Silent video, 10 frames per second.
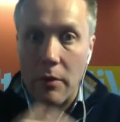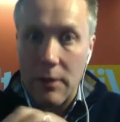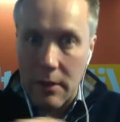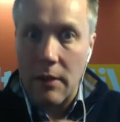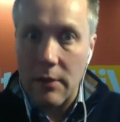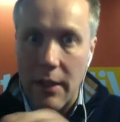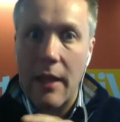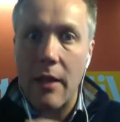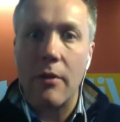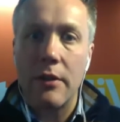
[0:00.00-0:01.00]
starts to
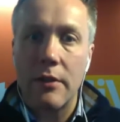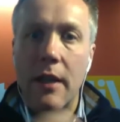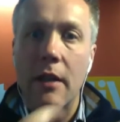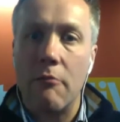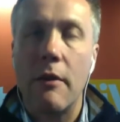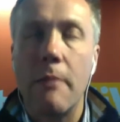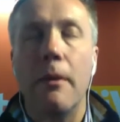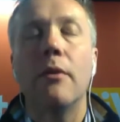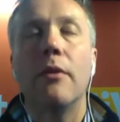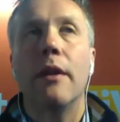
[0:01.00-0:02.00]
heal the skin and
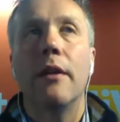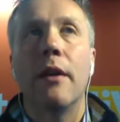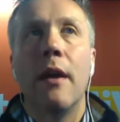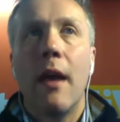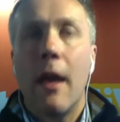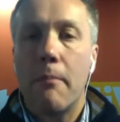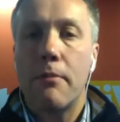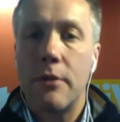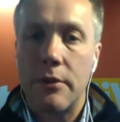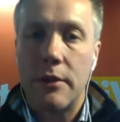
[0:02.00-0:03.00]
rebuild it, it
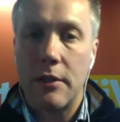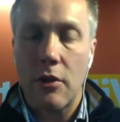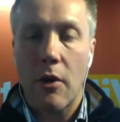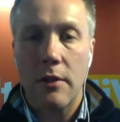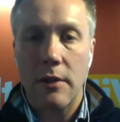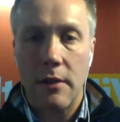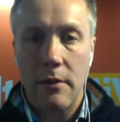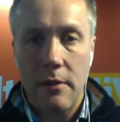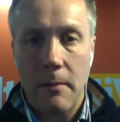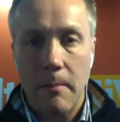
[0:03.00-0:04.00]
produces
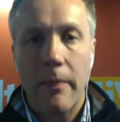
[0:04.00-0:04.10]
toxins.